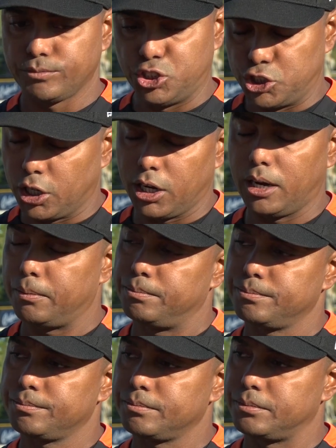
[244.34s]
job,
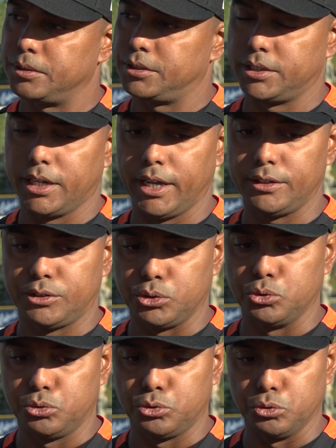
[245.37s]
per se,
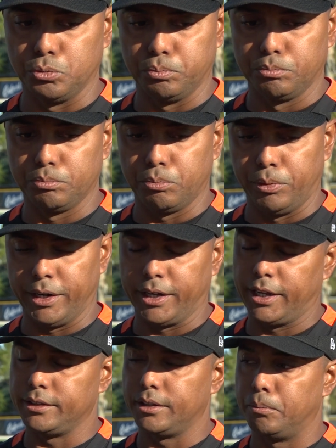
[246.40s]
to bring
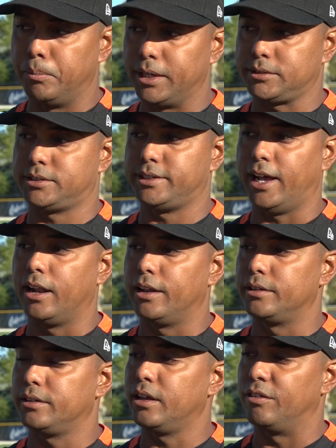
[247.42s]
in the best
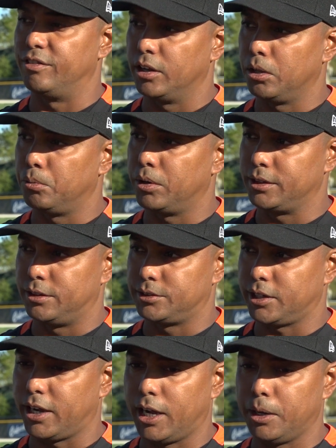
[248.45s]
talent available at the
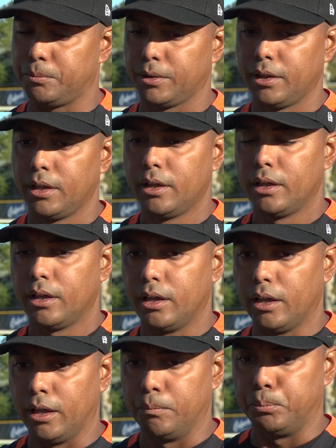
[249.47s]
time
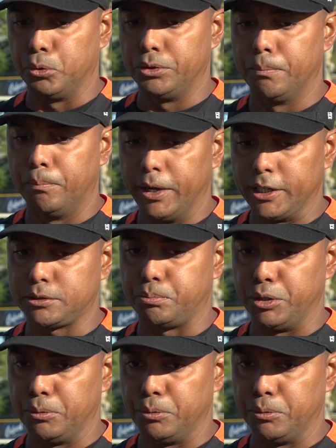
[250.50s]
and put the best